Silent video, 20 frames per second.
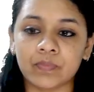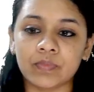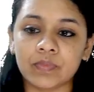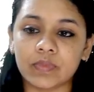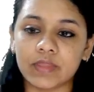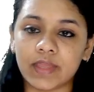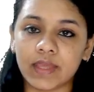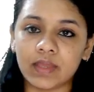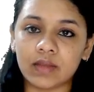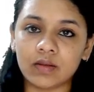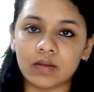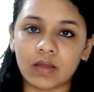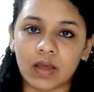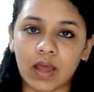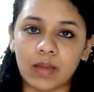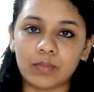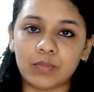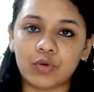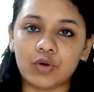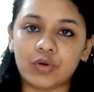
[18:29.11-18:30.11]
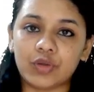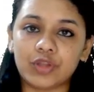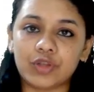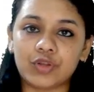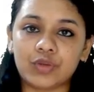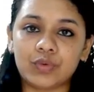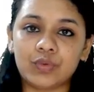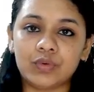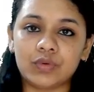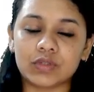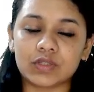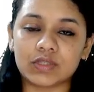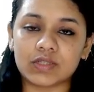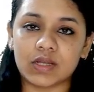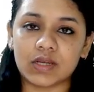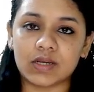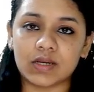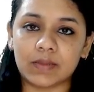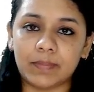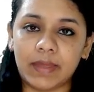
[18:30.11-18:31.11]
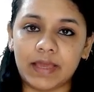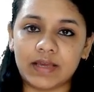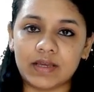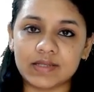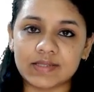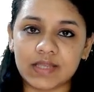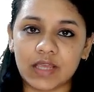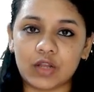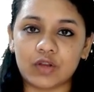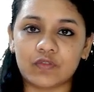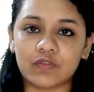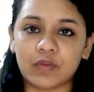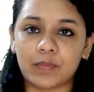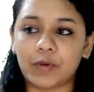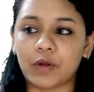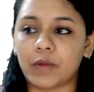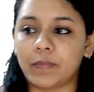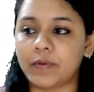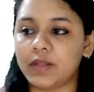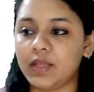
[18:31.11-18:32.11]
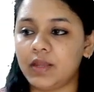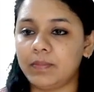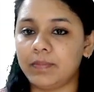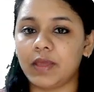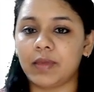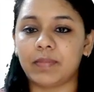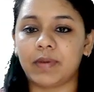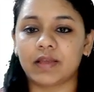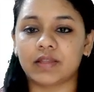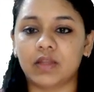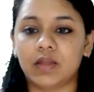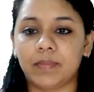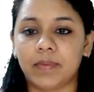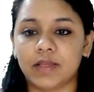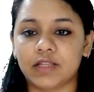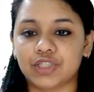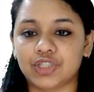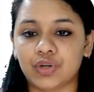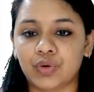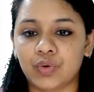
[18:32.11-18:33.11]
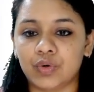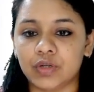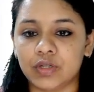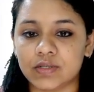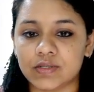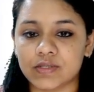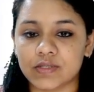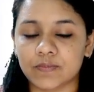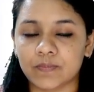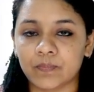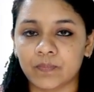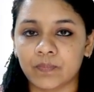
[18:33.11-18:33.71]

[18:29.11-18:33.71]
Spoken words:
Then I'm going to make a sale of the property and pay back the debenture holders.